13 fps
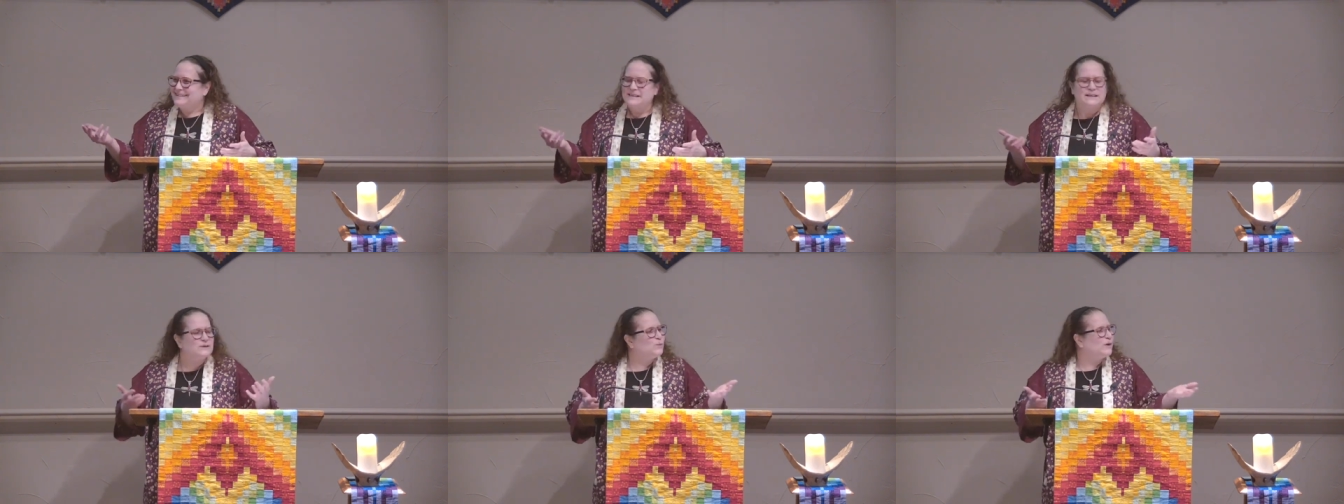
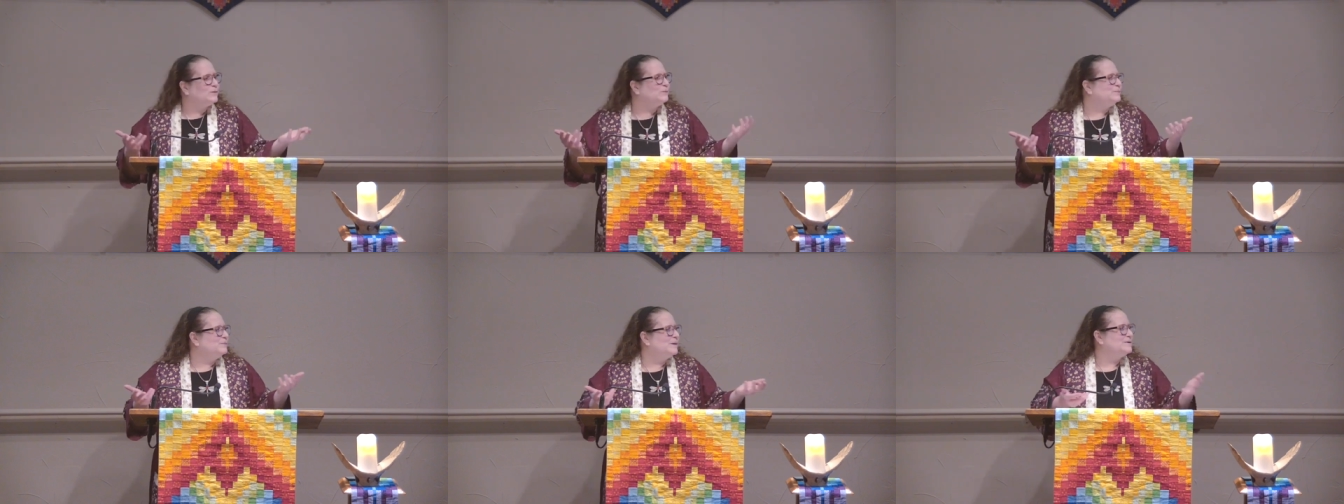She says,
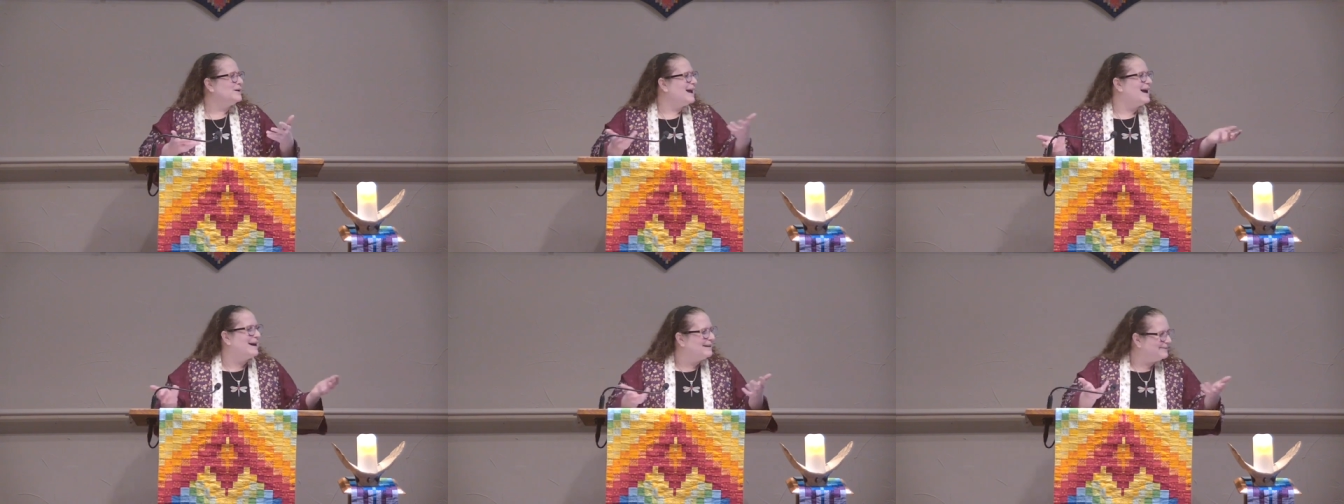well, what do
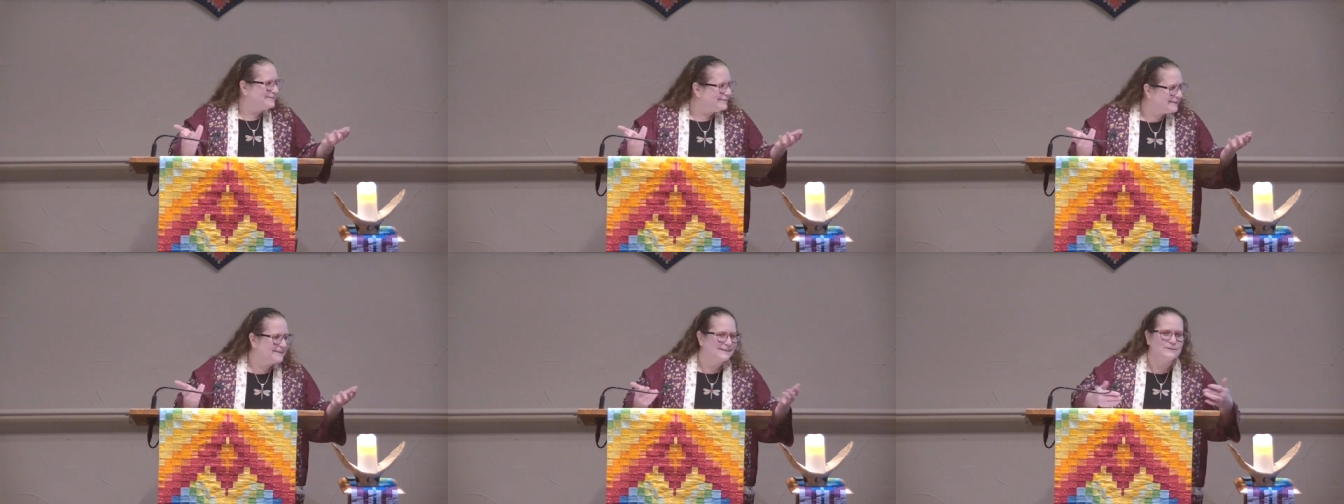you have?
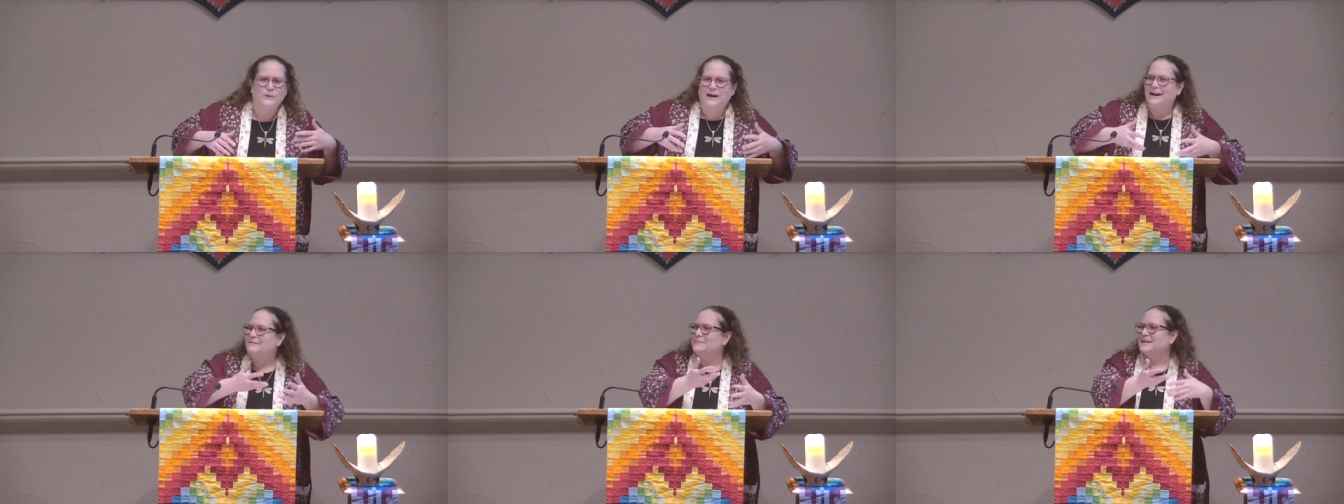He says,
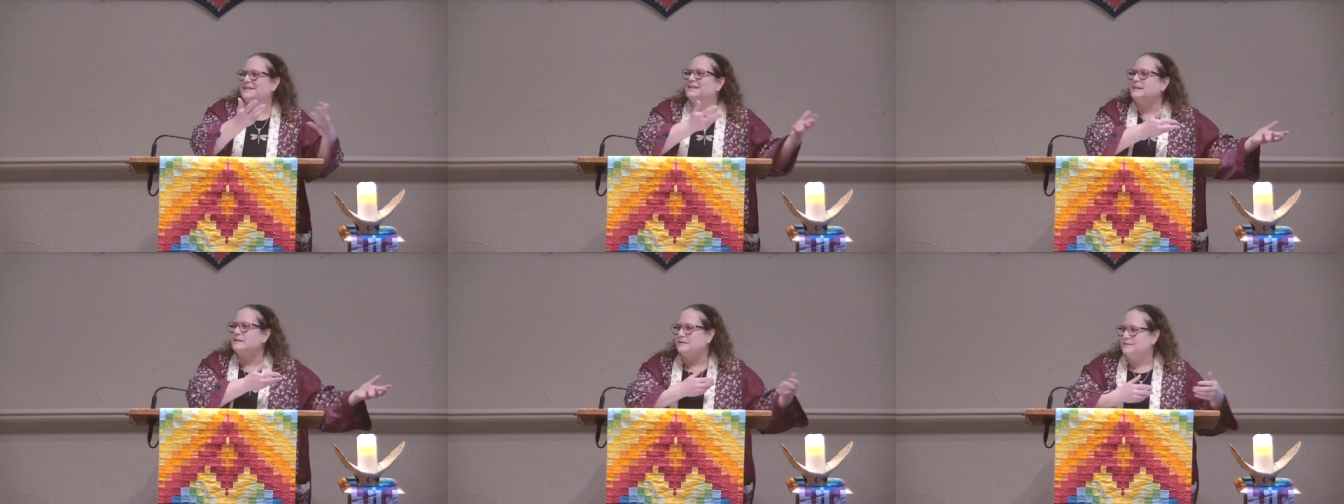well, I have my
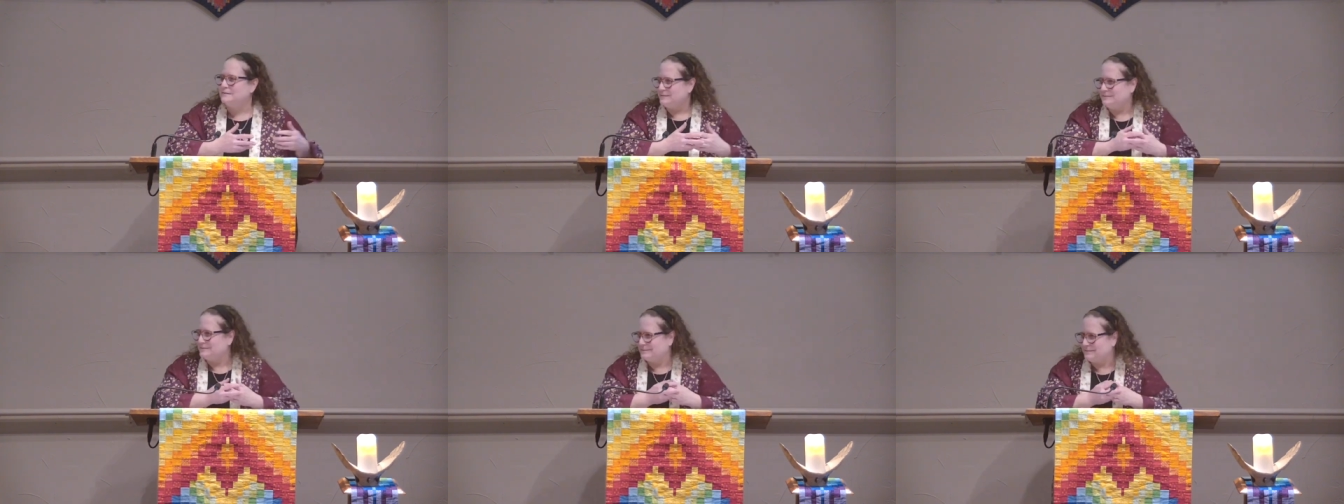seal.
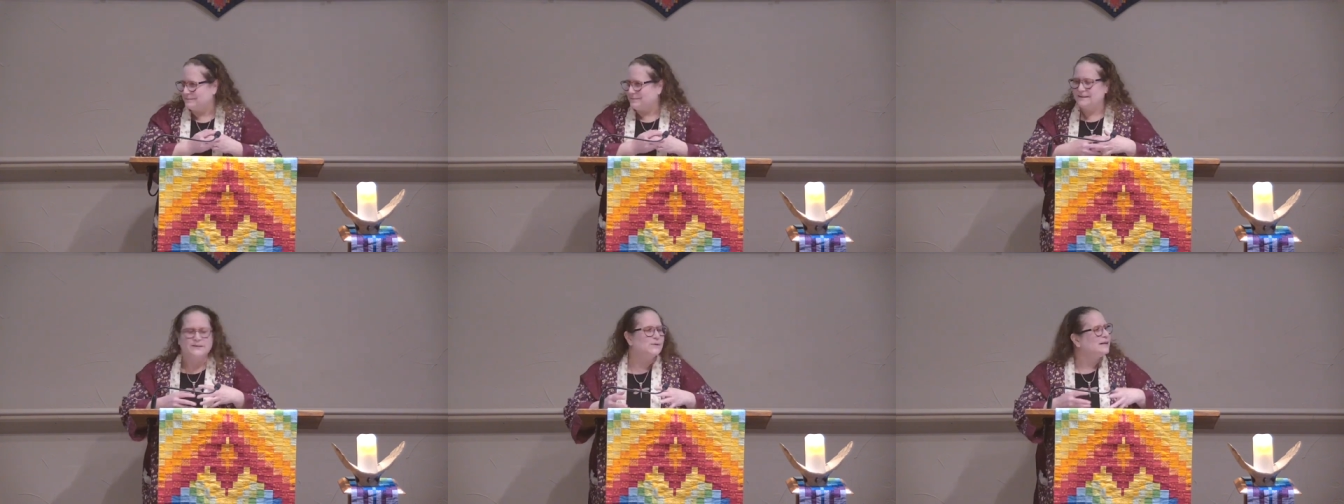
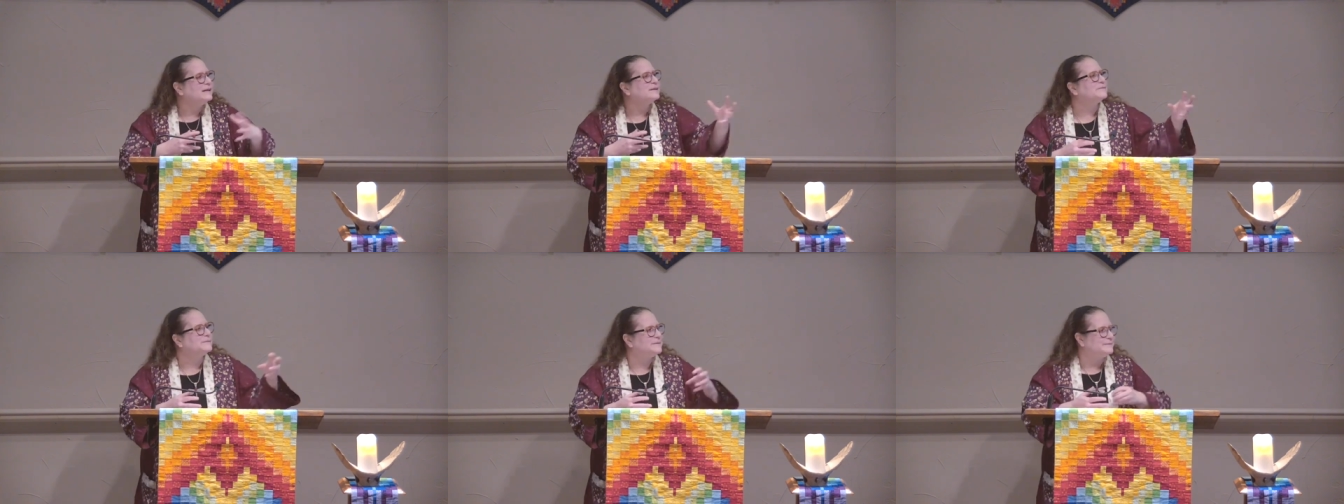And so he
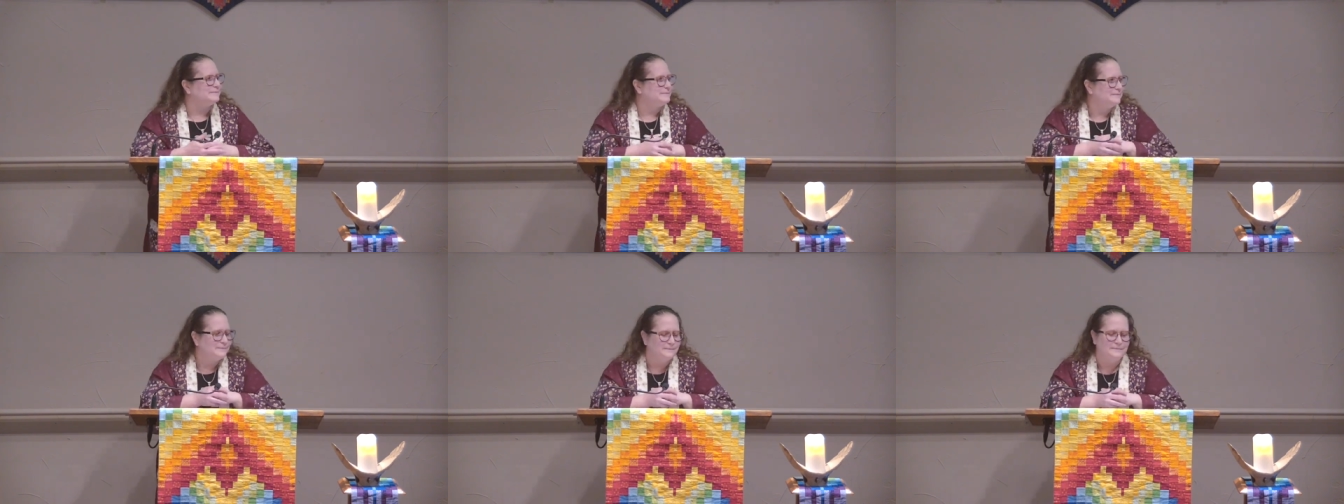gives
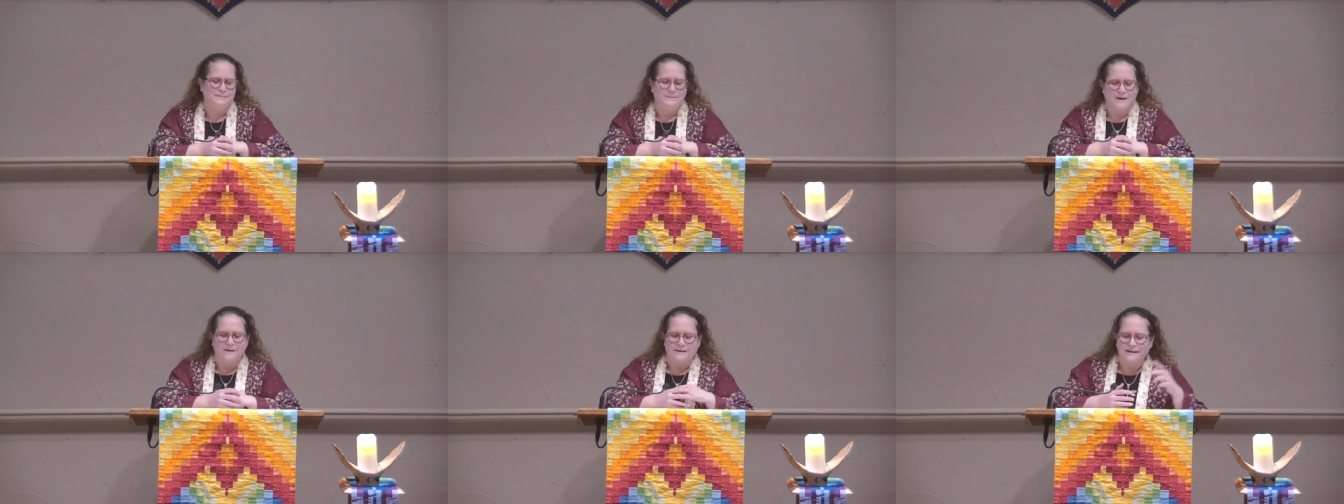
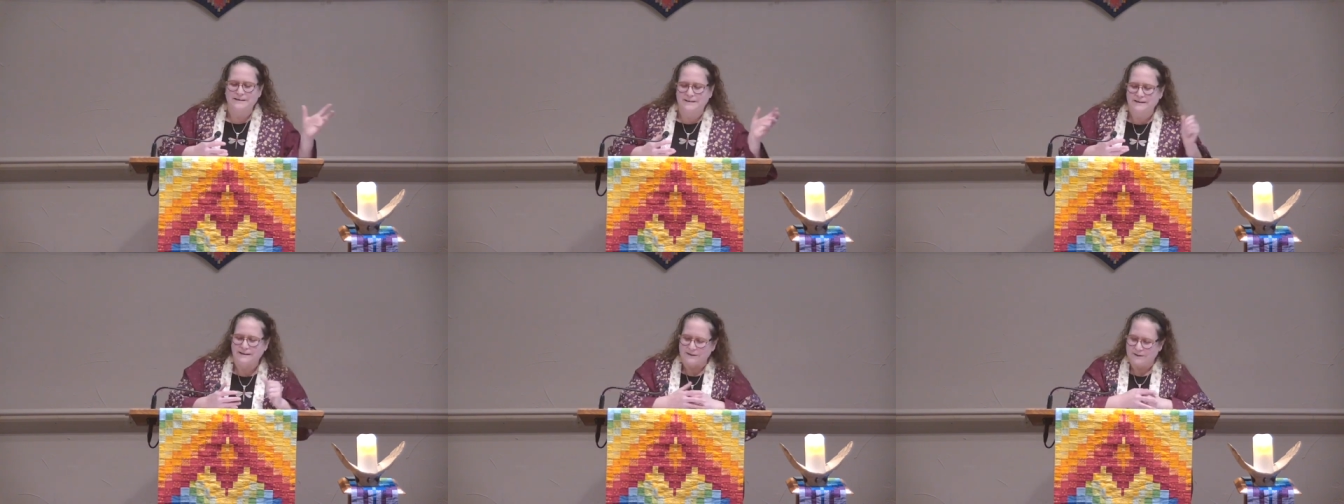her
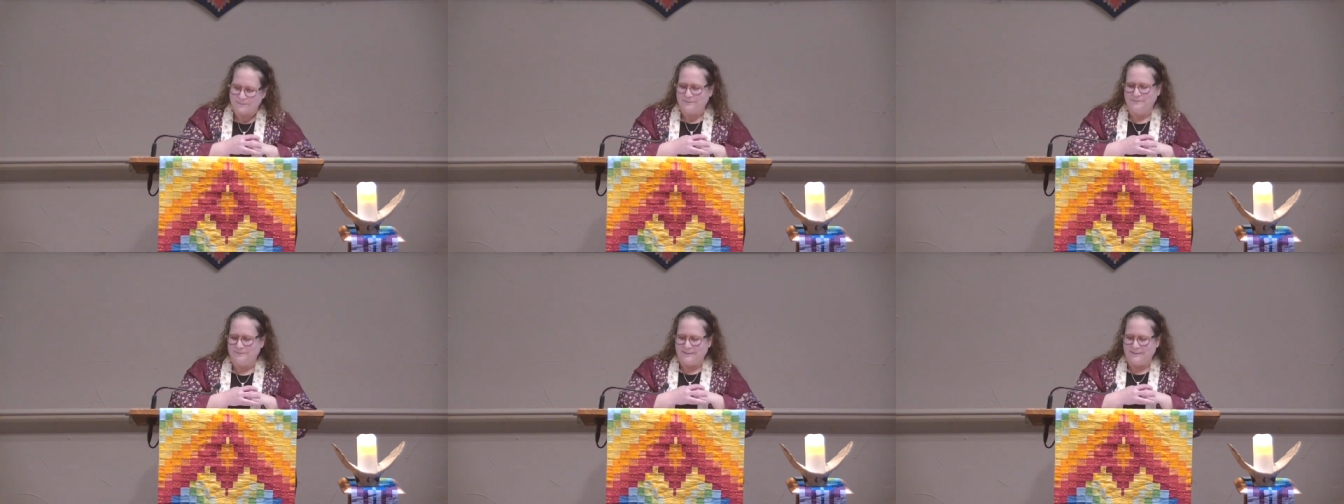his seal.